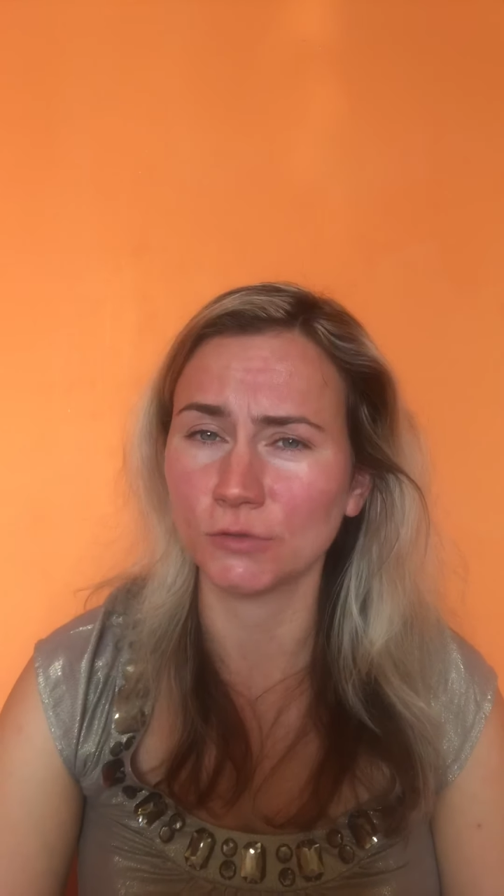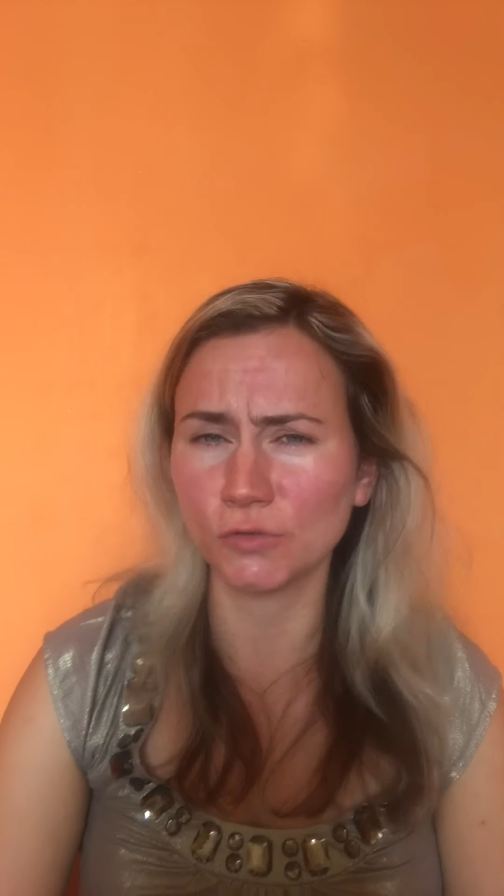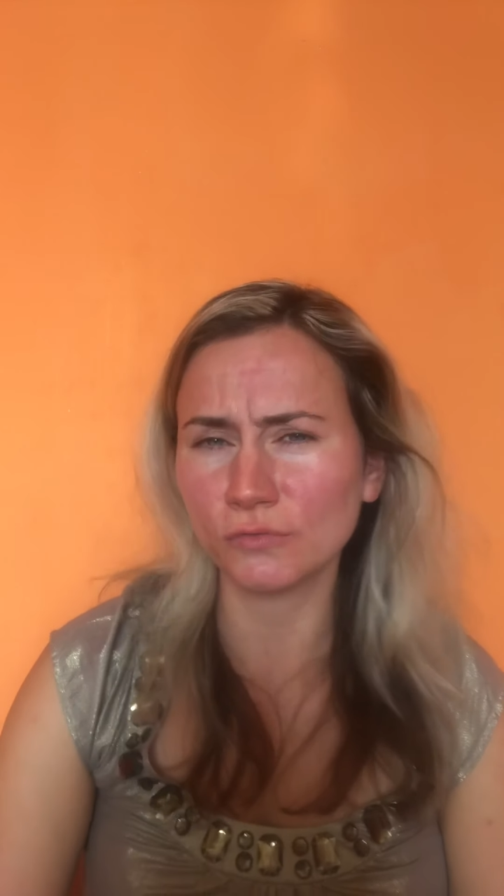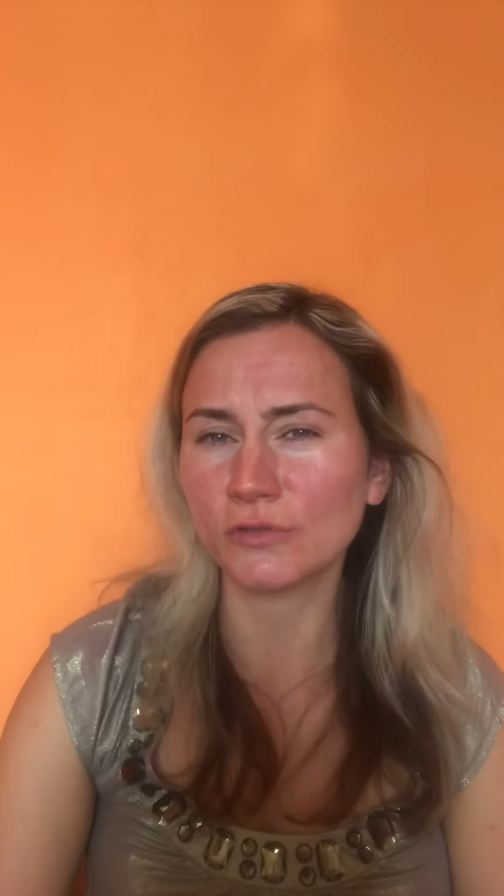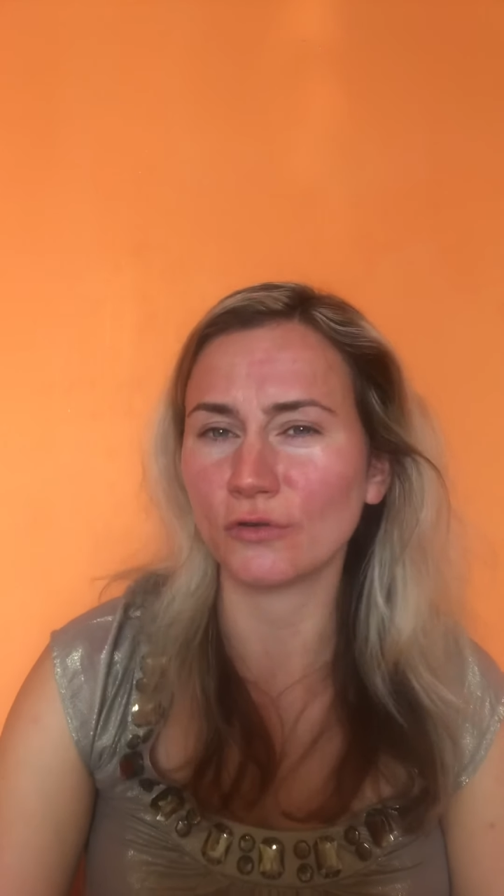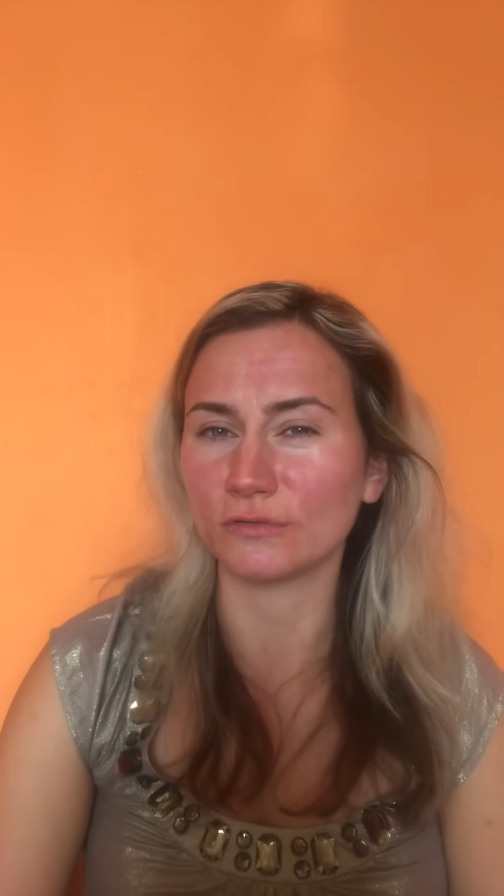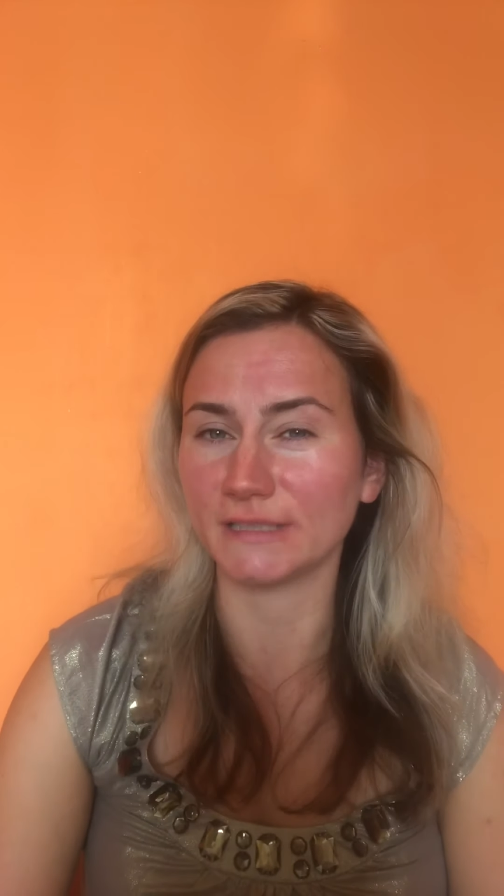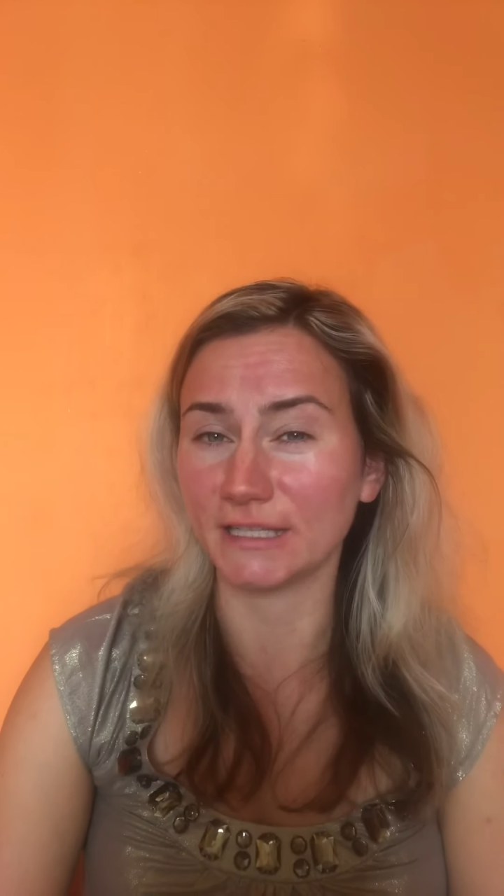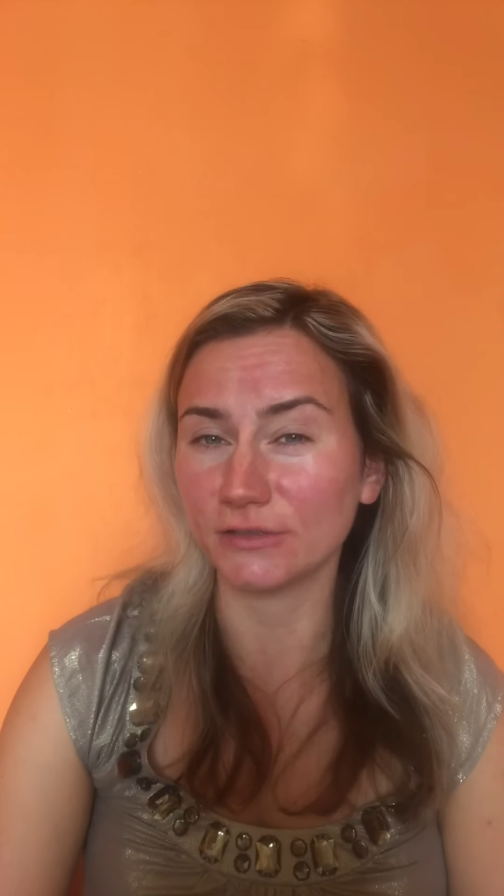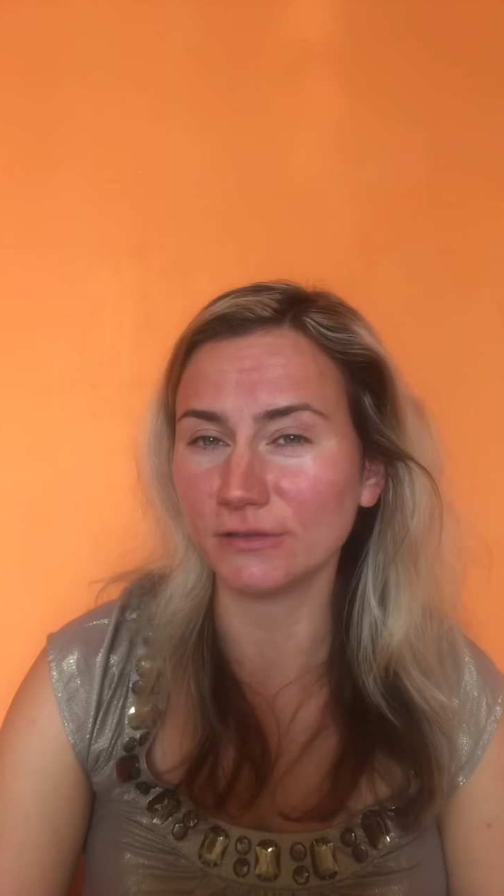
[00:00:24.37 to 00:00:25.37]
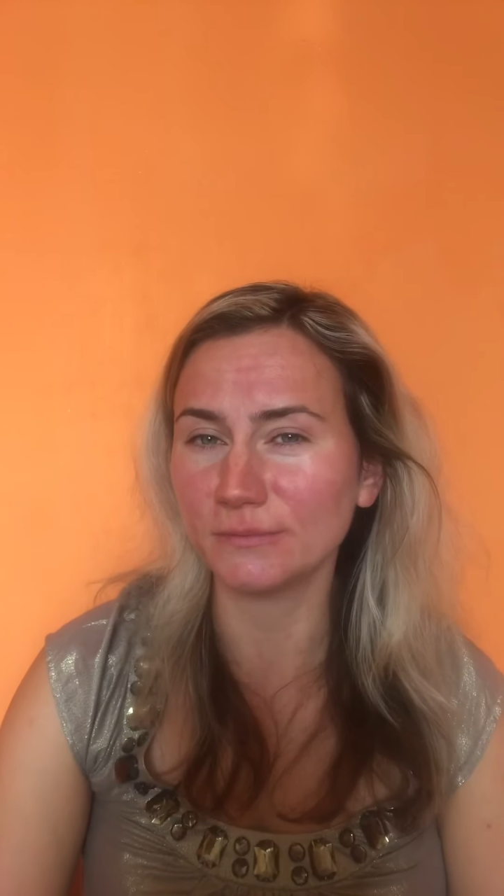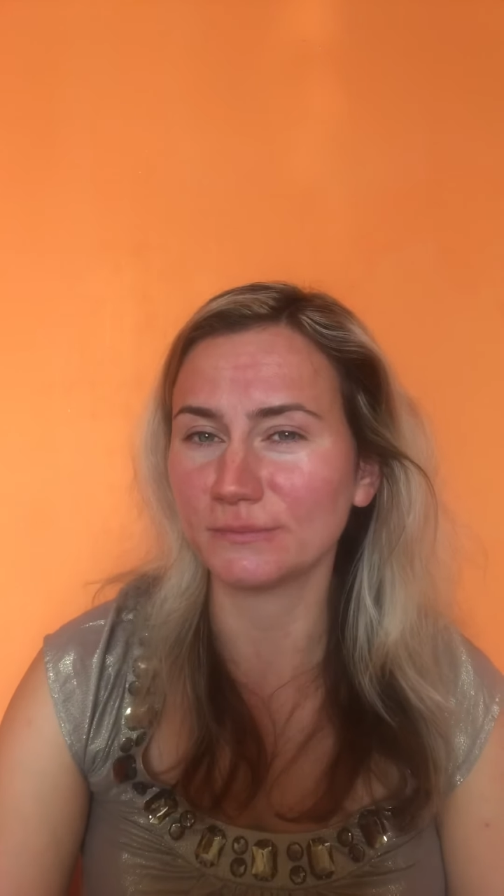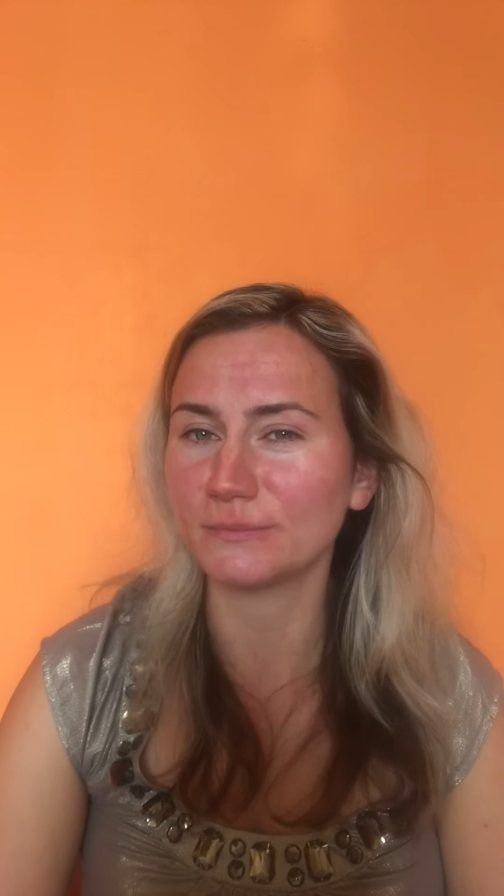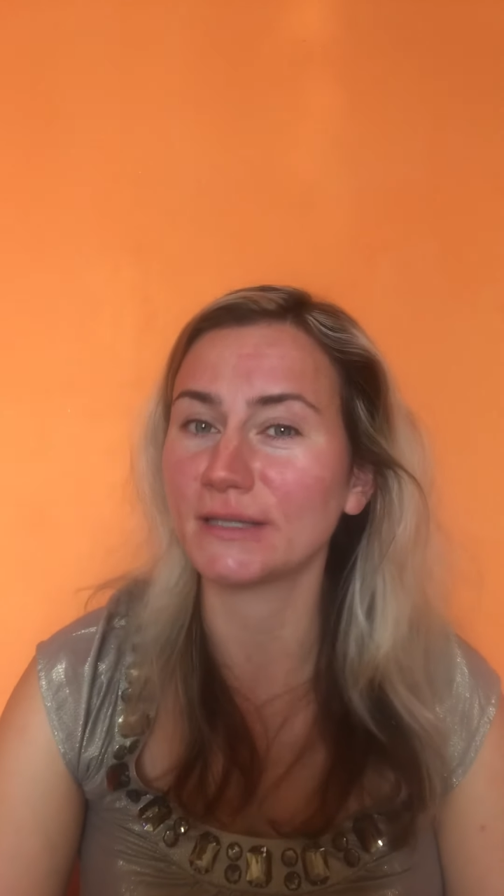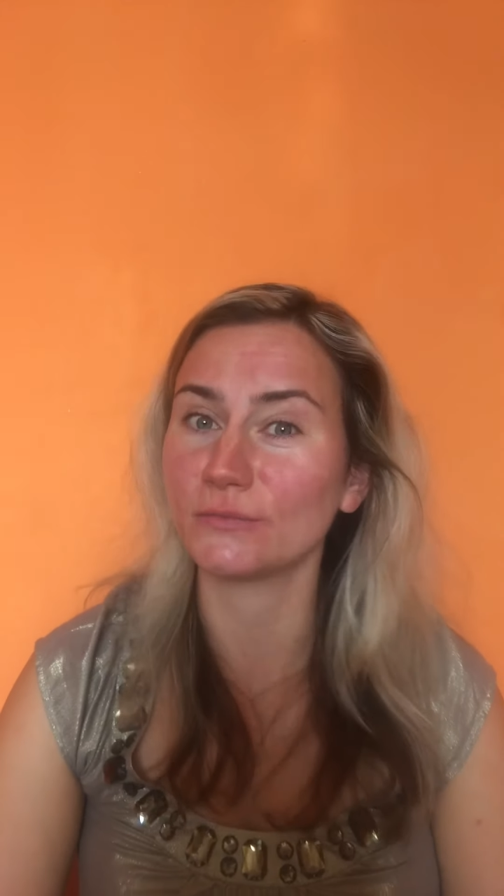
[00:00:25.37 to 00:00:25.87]
sooner or later,
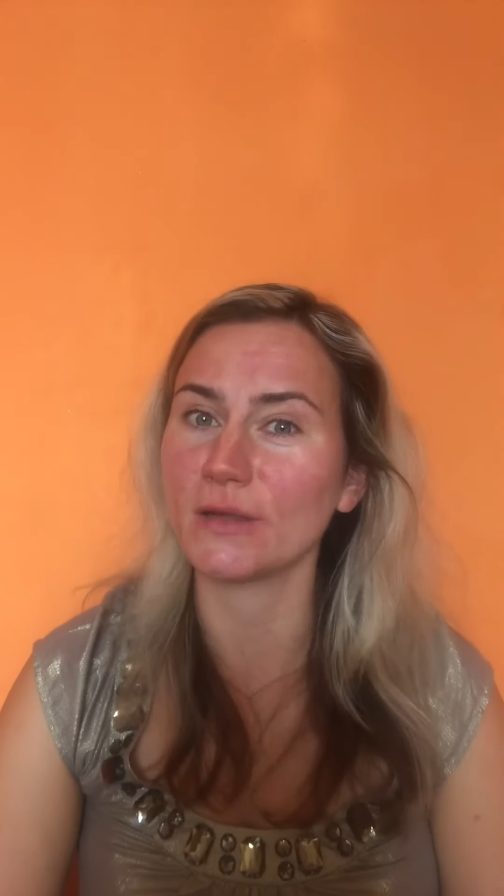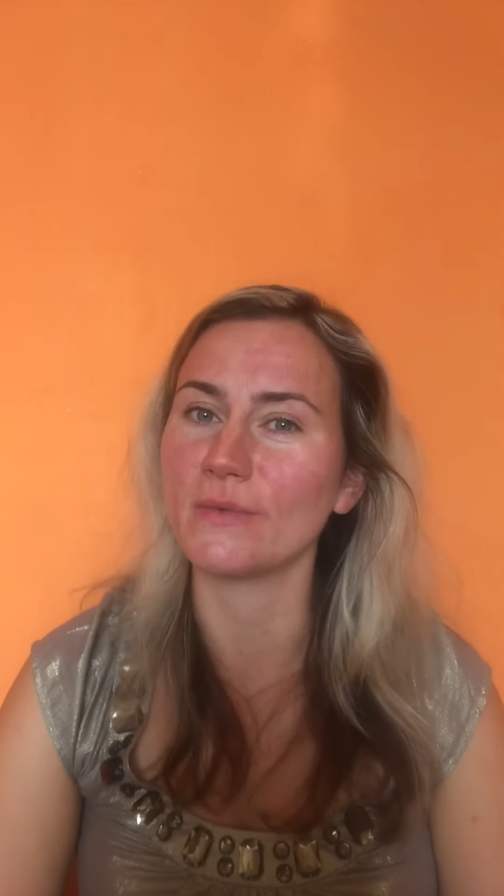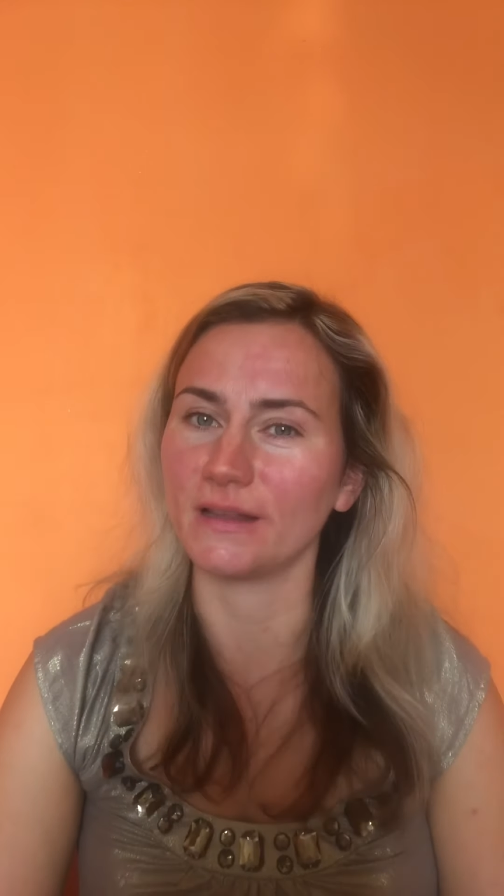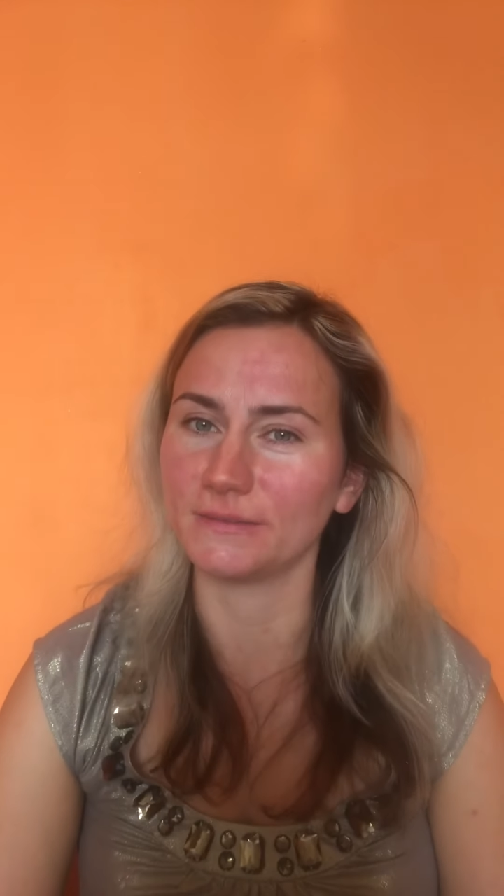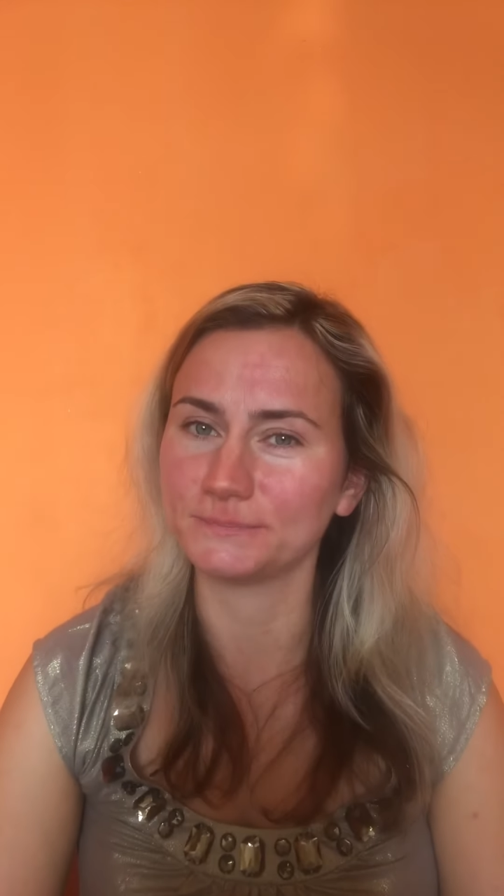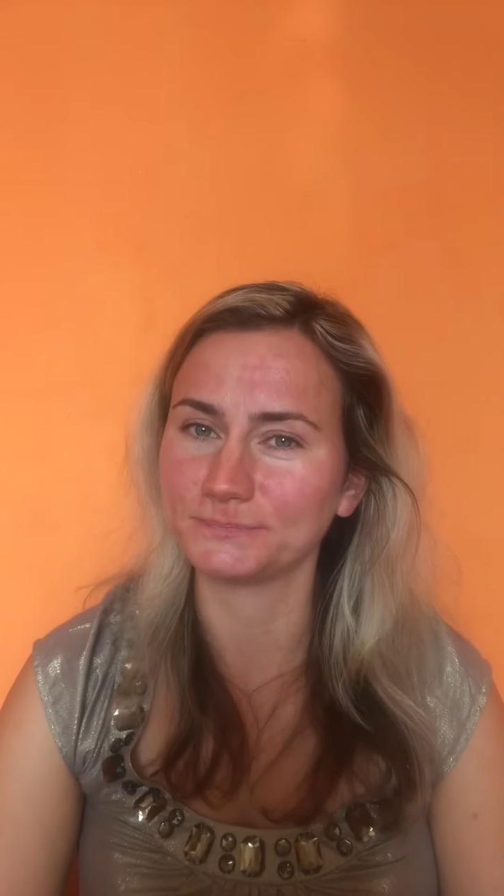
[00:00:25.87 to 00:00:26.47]
but we will.